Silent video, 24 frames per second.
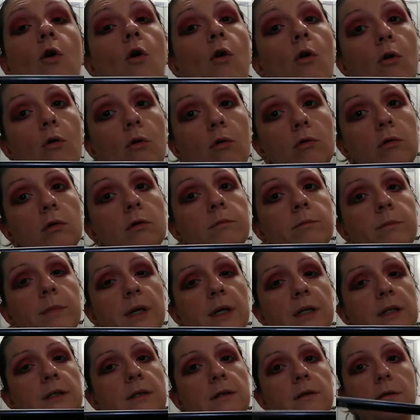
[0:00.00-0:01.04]
Kohl
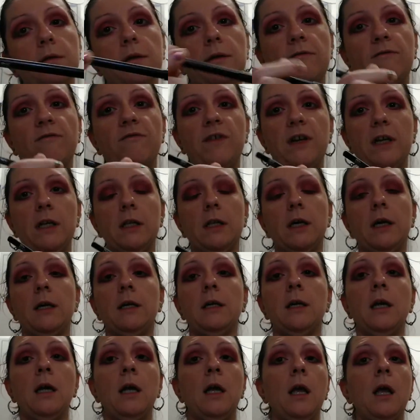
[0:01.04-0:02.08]
pencil in
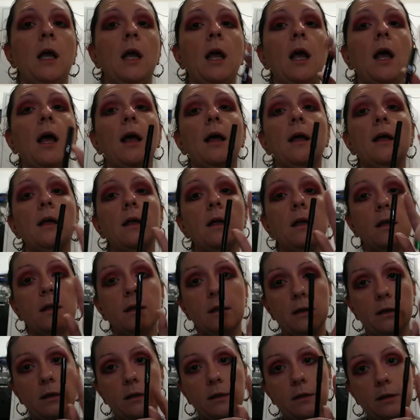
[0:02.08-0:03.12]
Feline.
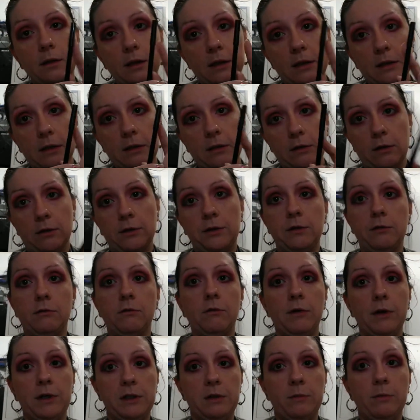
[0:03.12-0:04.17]
This is also
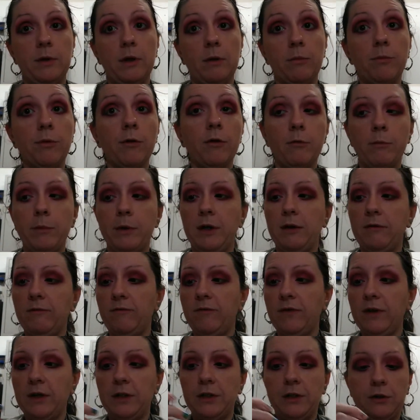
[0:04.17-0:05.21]
going to be a
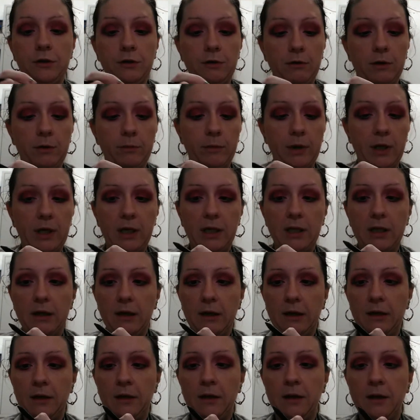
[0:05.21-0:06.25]
permanent fixture in my
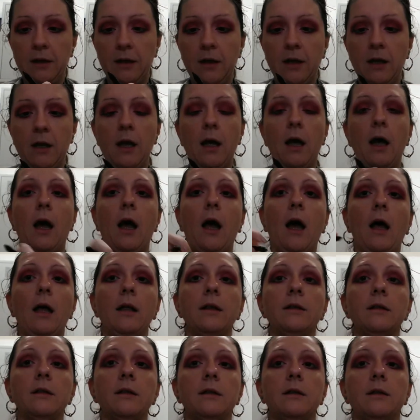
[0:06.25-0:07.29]
kit.
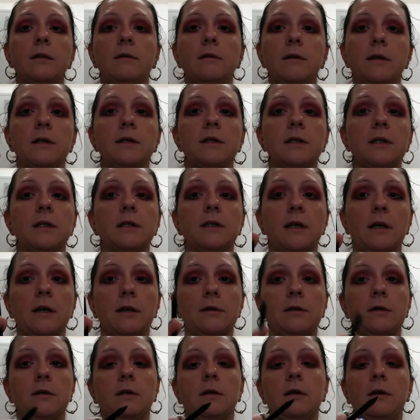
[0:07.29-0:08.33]
This is
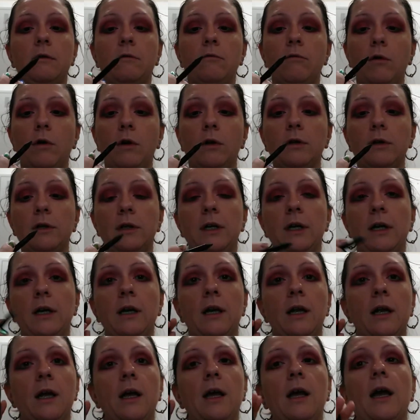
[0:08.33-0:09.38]
excellent
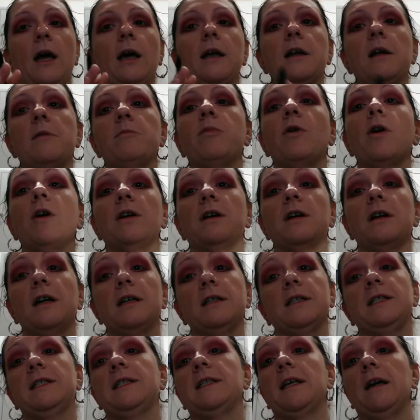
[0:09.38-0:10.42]
quality, and I bought it
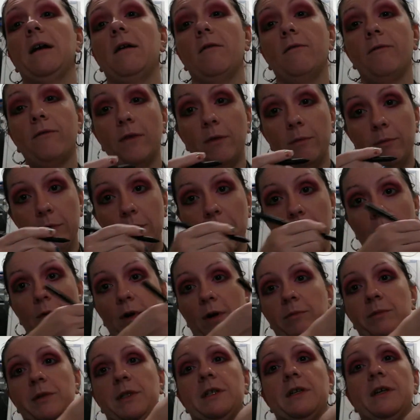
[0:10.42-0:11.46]
on sale from their
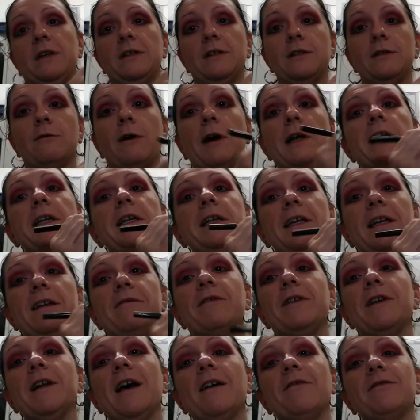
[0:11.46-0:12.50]
website, so I didn't
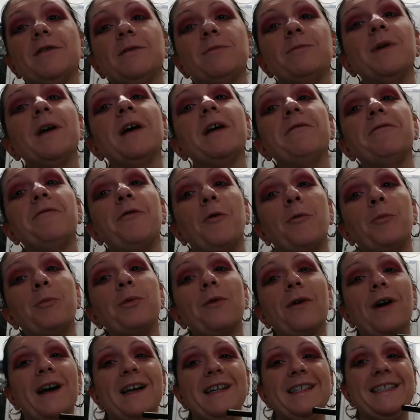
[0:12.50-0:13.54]
even have to pay full
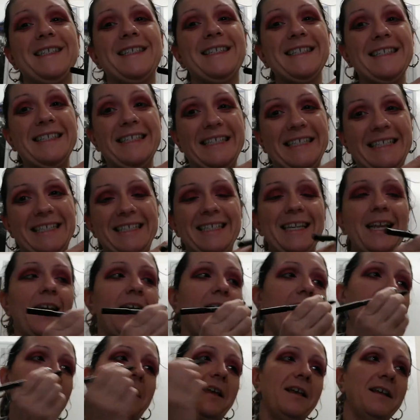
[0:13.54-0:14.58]
price.
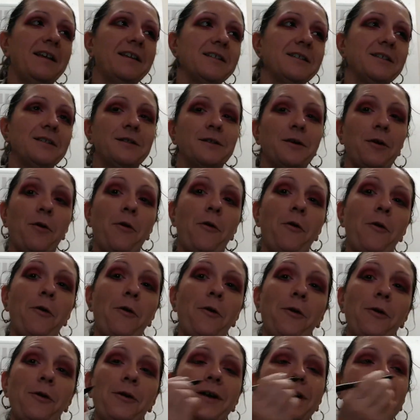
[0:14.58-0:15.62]

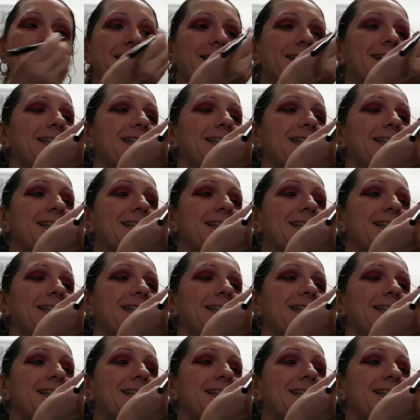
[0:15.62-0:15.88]
Score.